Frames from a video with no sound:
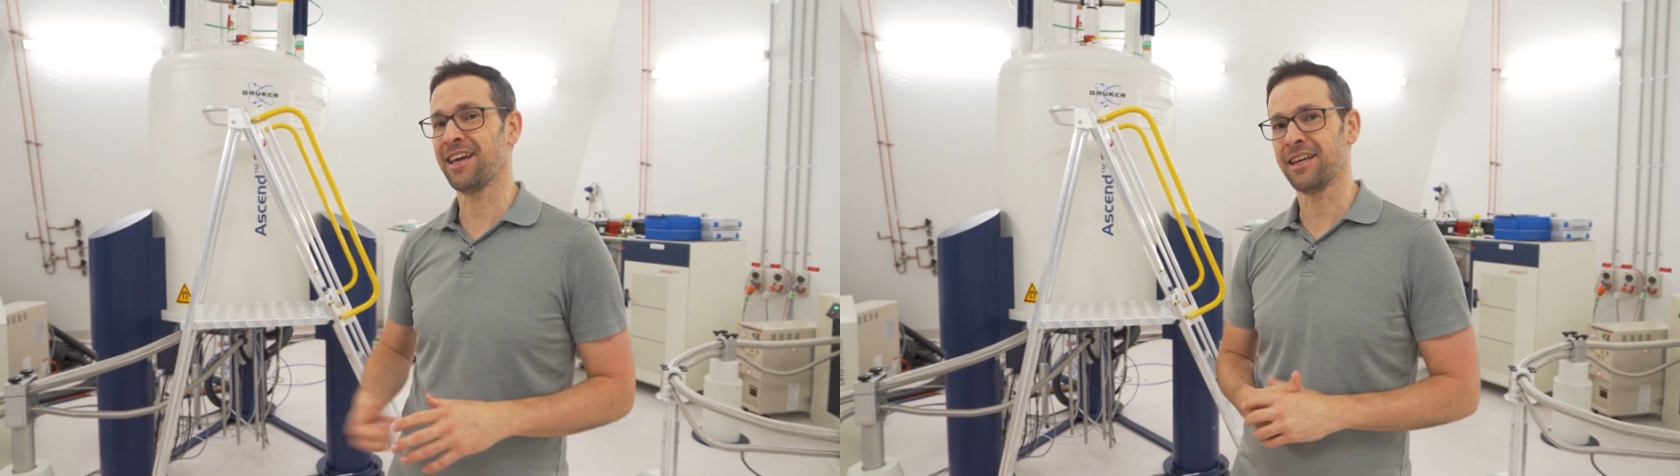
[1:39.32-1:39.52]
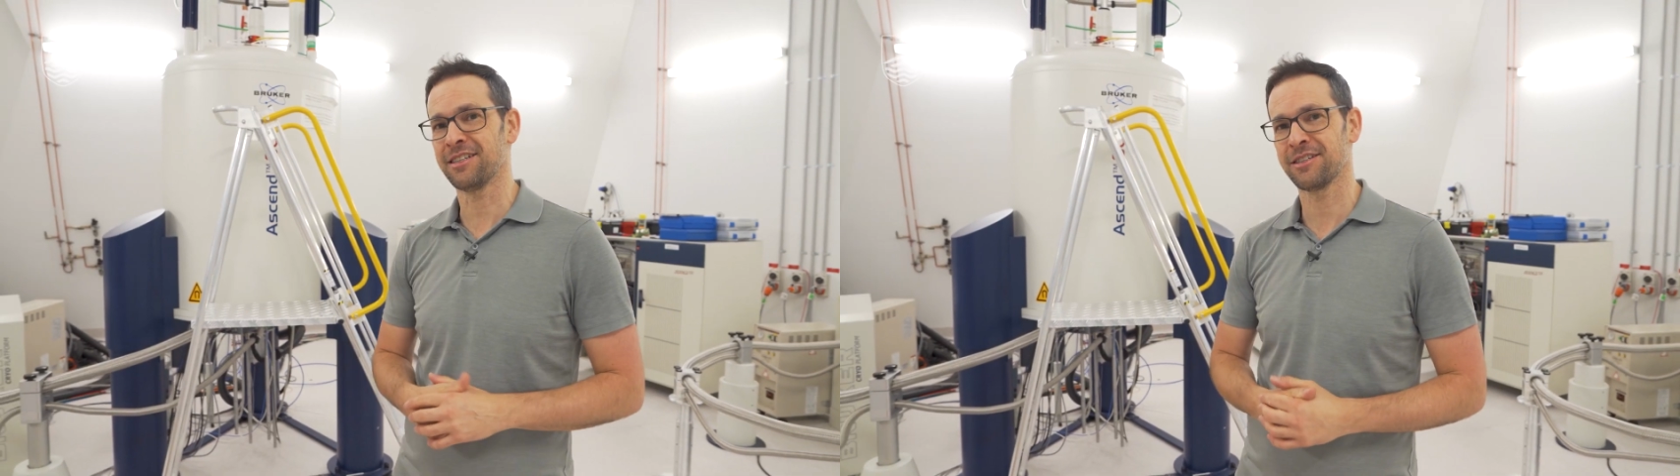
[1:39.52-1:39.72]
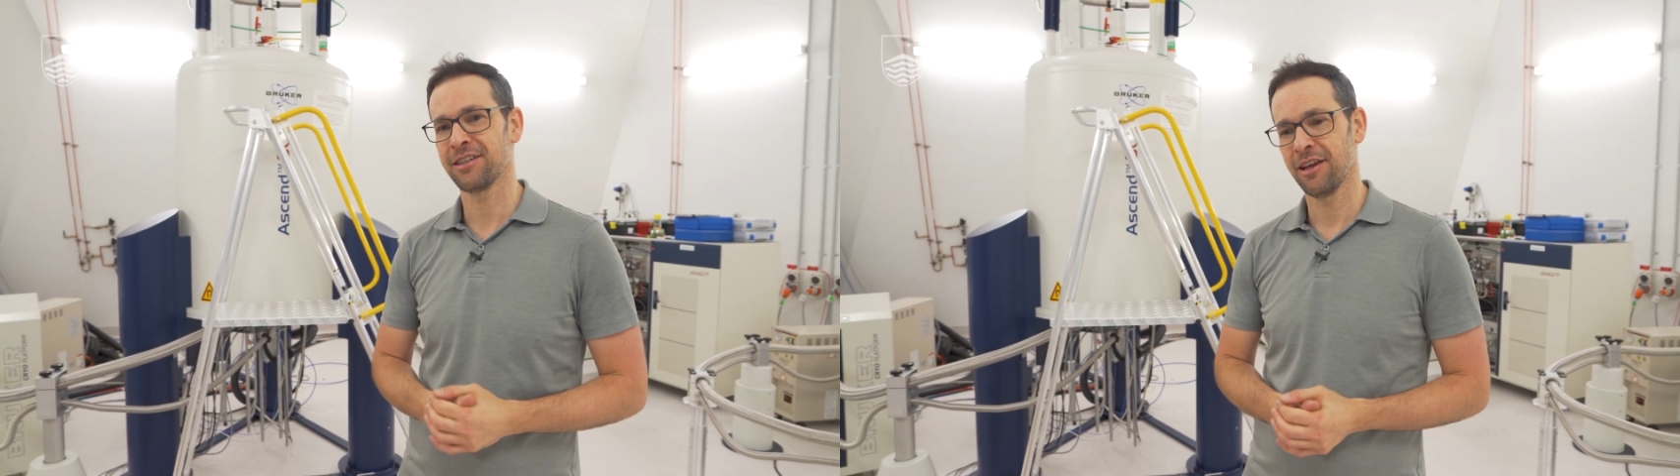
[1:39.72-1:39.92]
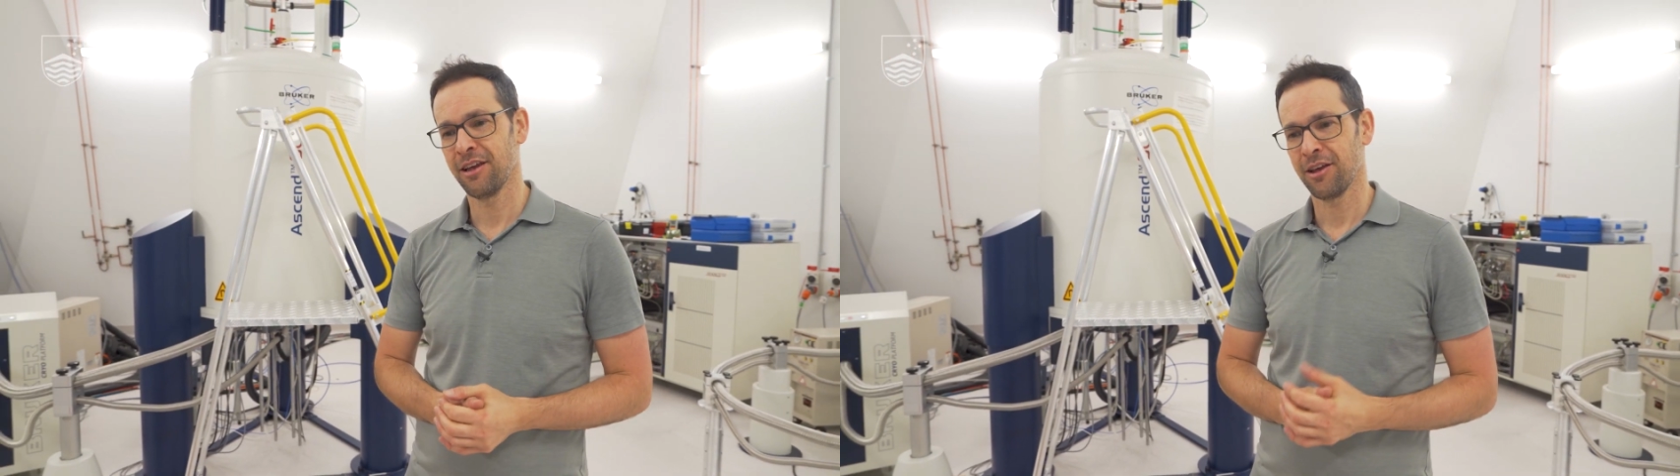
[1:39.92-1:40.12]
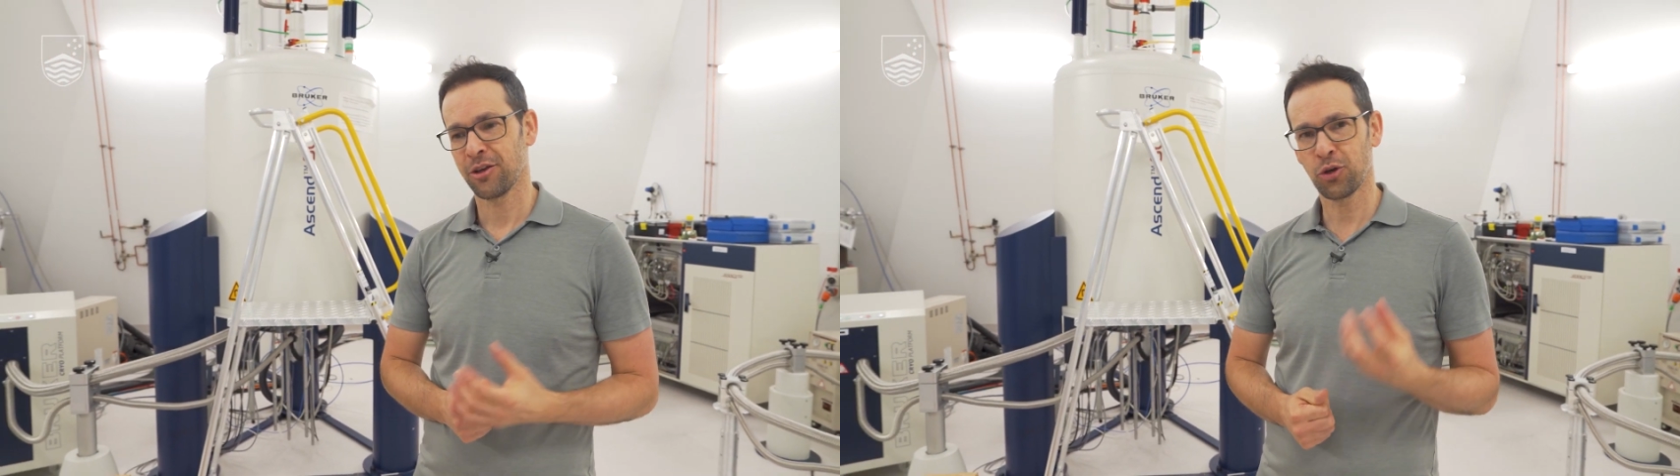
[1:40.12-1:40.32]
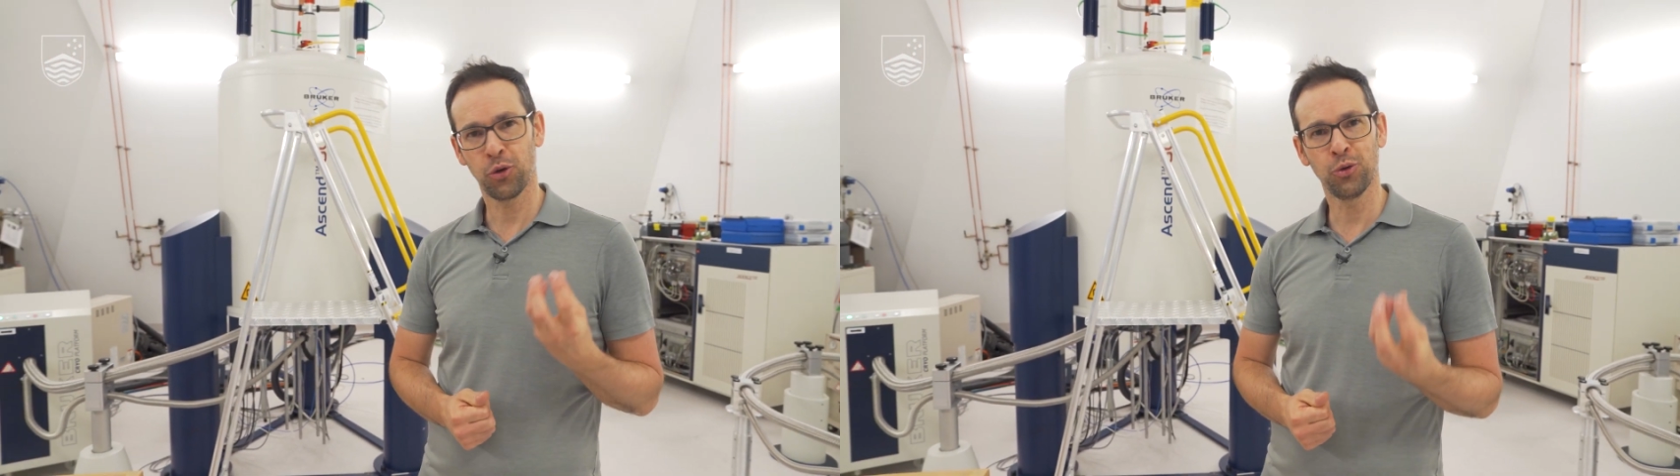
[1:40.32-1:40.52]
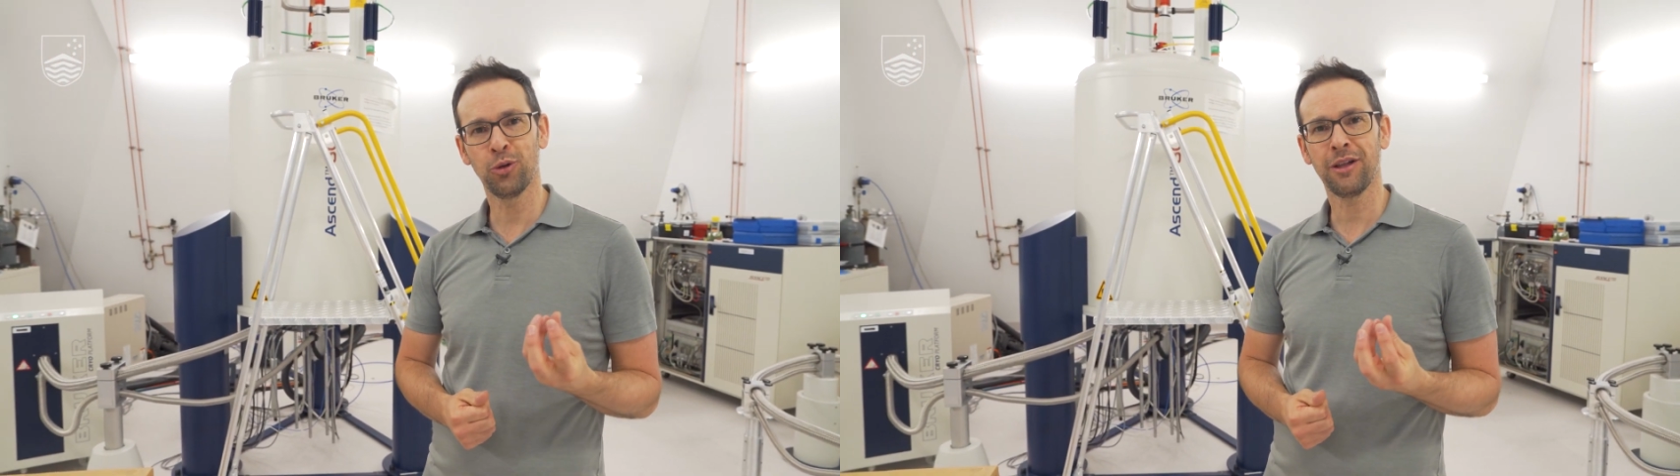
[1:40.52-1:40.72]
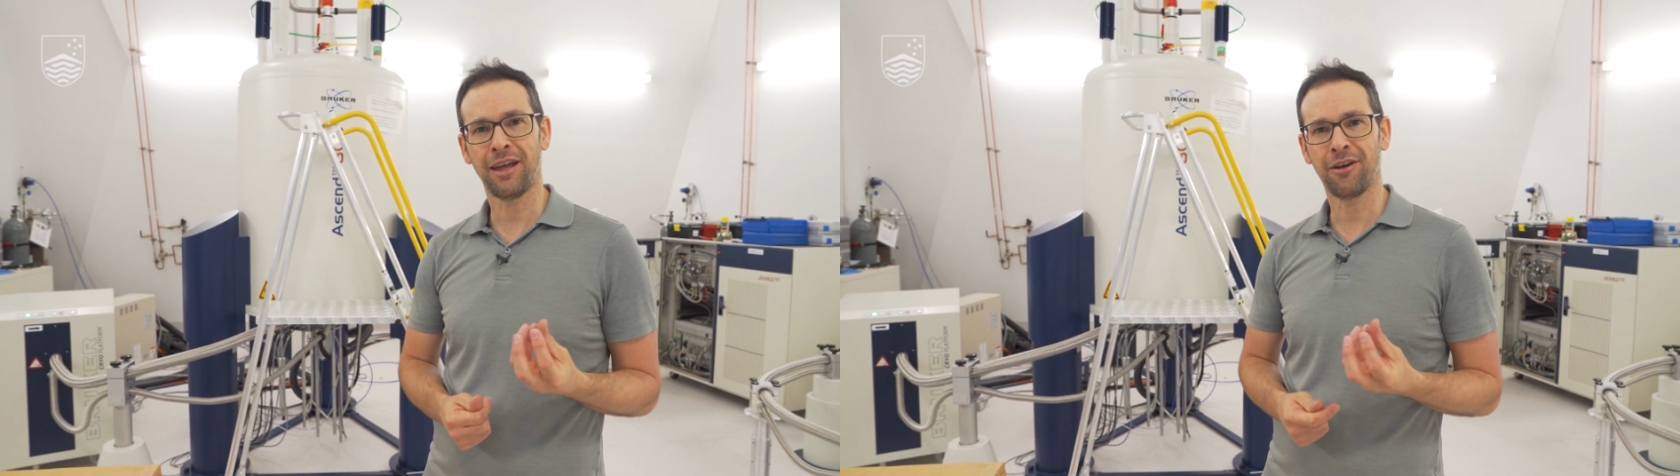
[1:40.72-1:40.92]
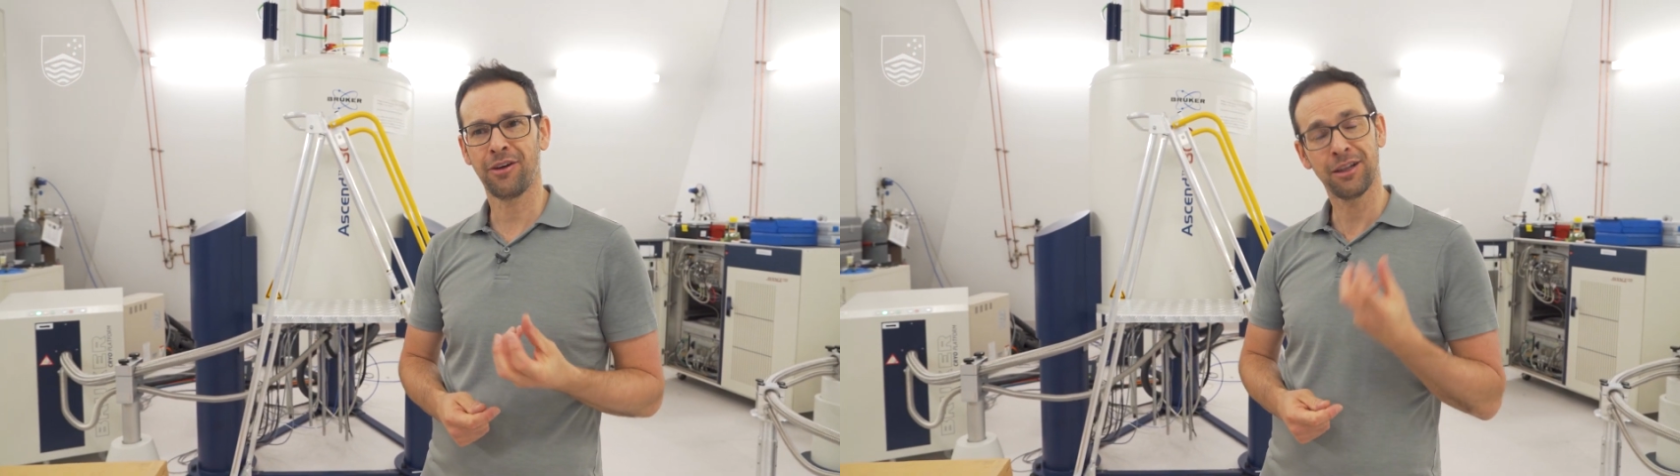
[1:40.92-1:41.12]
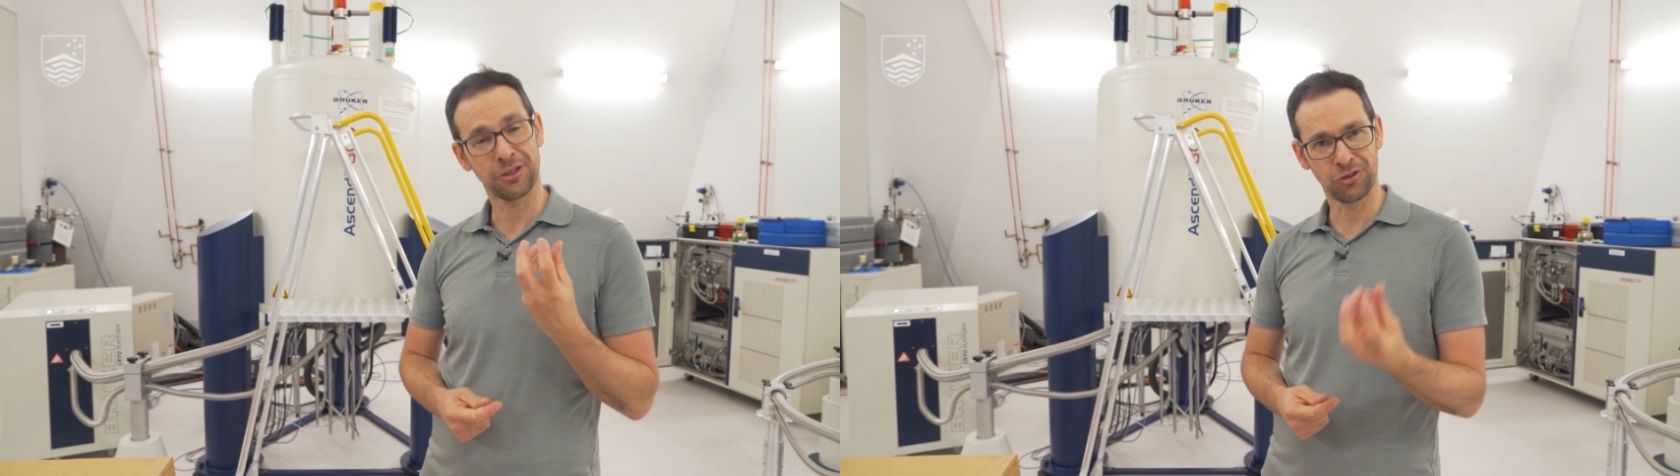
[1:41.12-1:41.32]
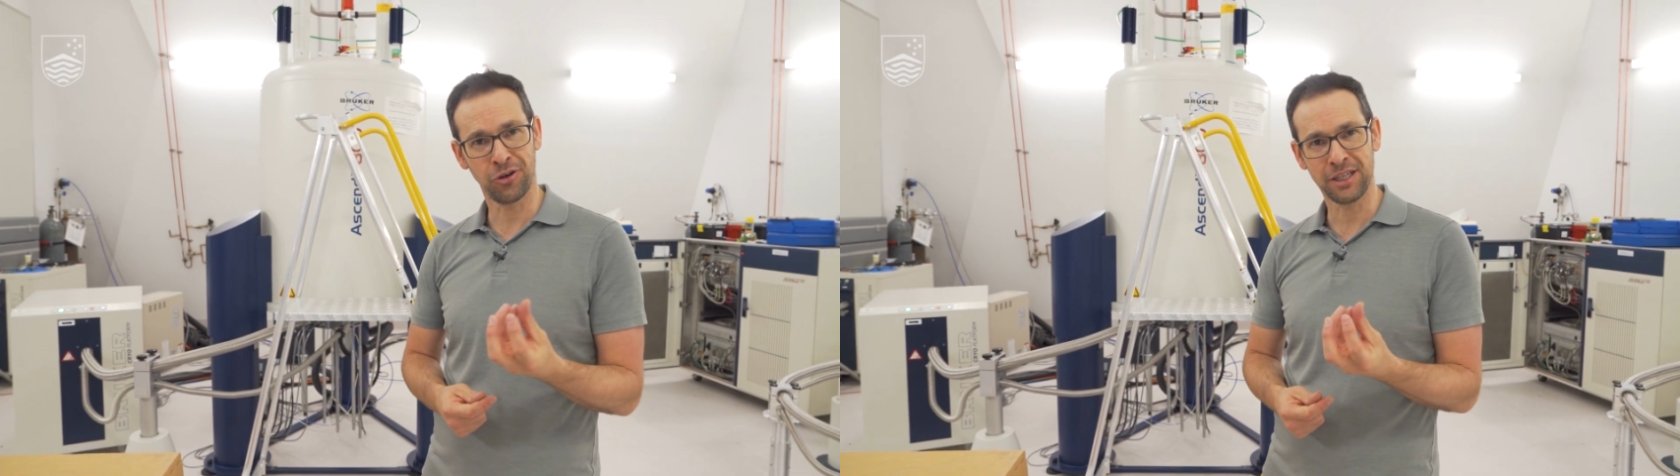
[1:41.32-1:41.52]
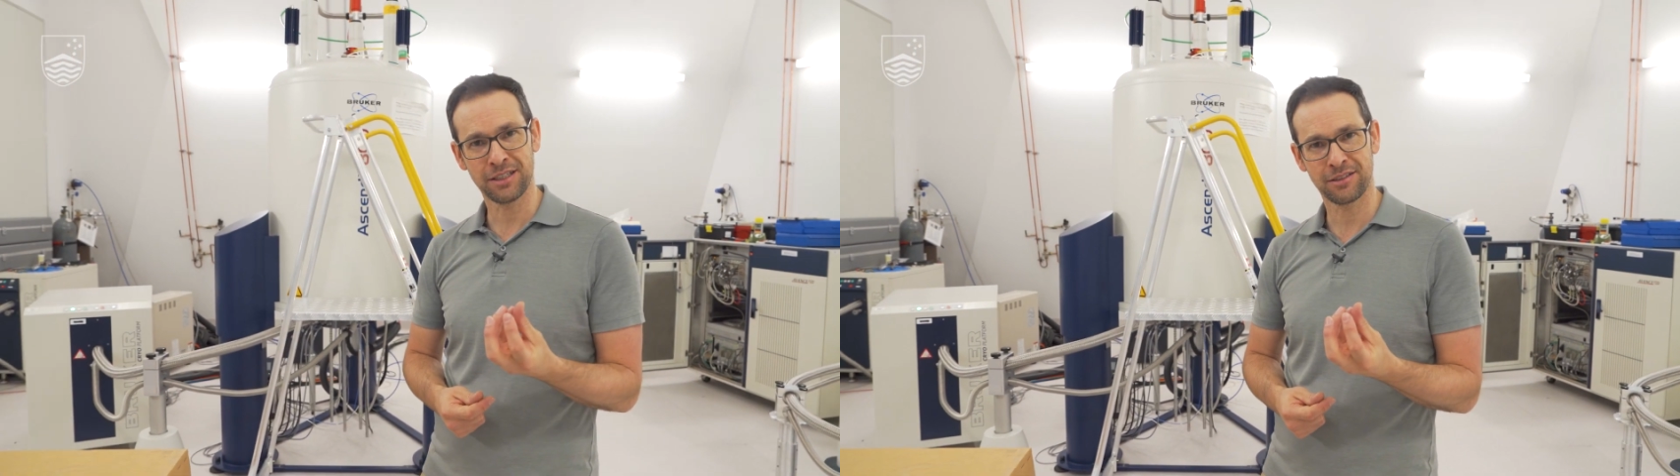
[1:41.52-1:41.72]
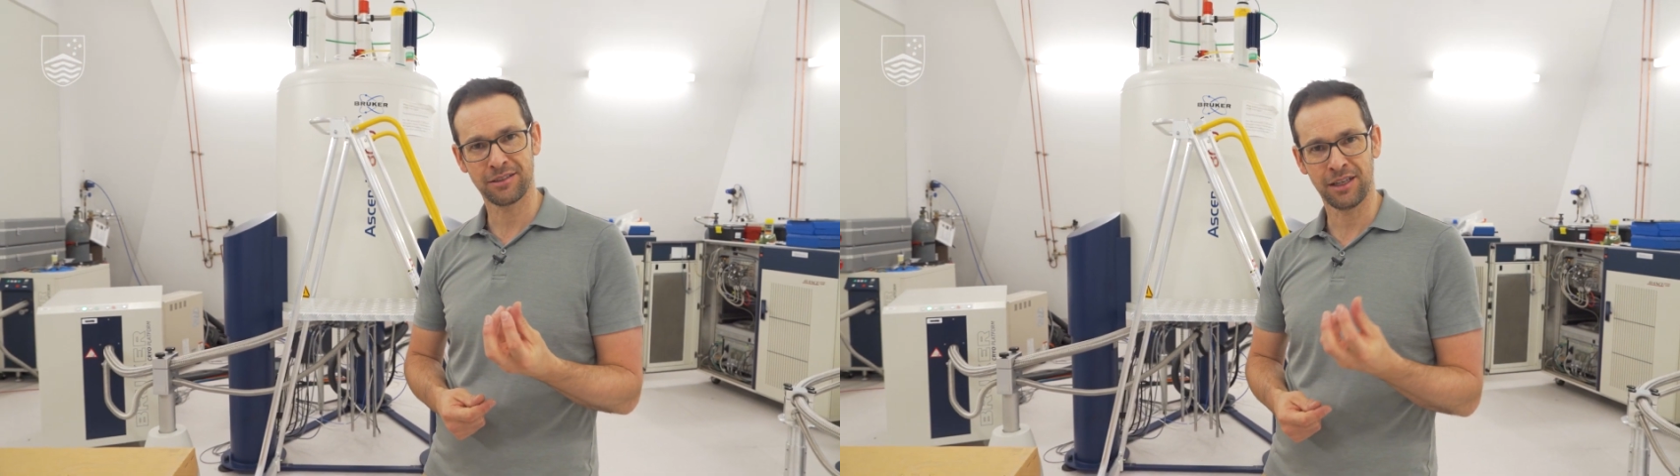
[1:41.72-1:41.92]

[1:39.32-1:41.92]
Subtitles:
that cool our electronics